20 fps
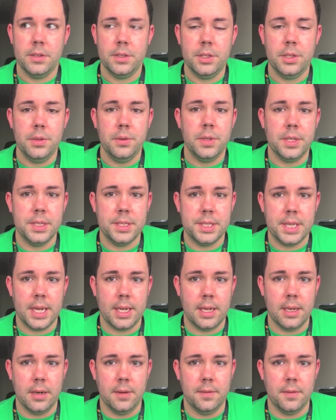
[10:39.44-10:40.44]
two
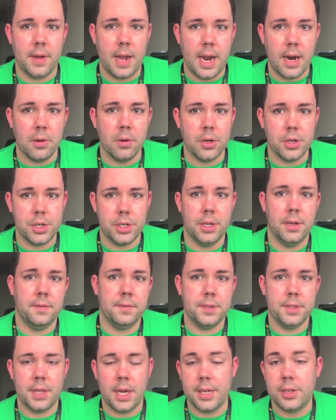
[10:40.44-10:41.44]
consecutive hour
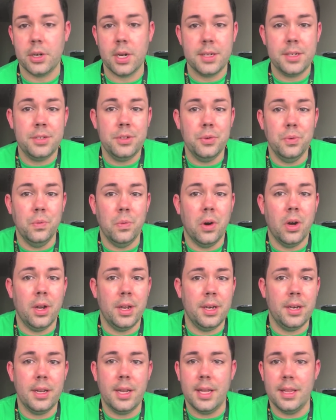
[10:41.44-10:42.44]
shifts. I tried to do
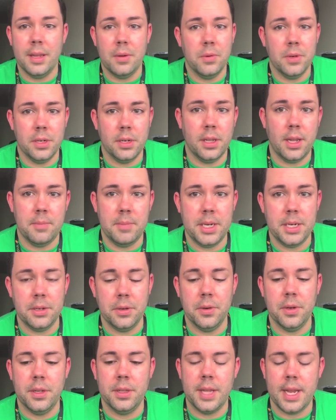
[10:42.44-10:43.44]
one and they wouldn't let me
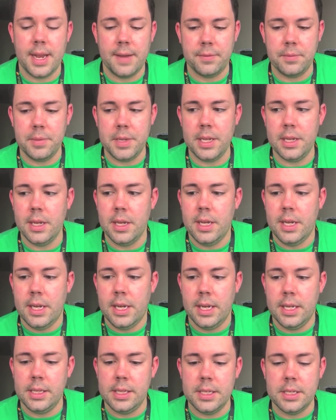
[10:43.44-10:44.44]
do it. They have to be
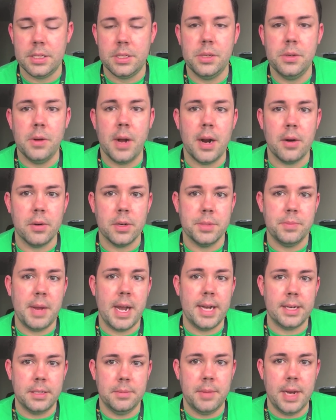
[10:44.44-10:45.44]
at least 2 hours
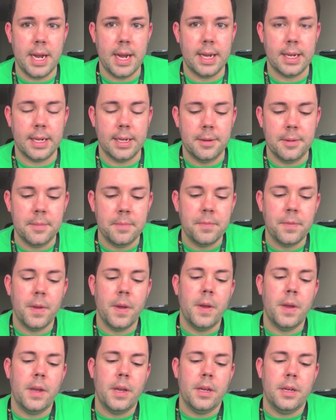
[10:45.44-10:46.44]
back to back.
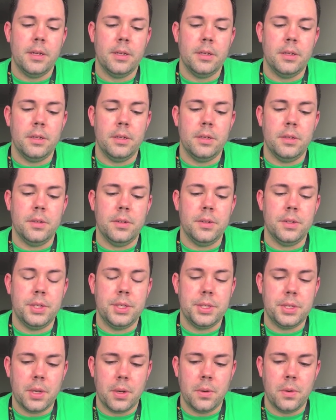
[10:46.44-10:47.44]

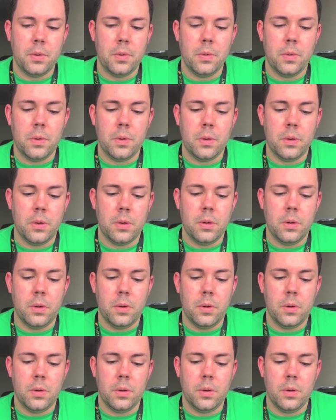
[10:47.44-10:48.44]
So
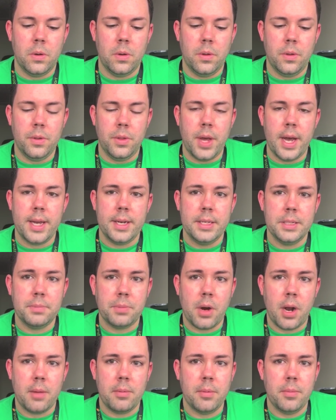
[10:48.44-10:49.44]
that is
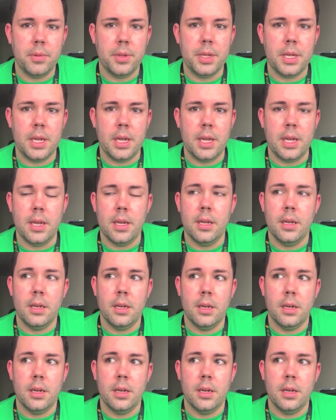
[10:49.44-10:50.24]
probably,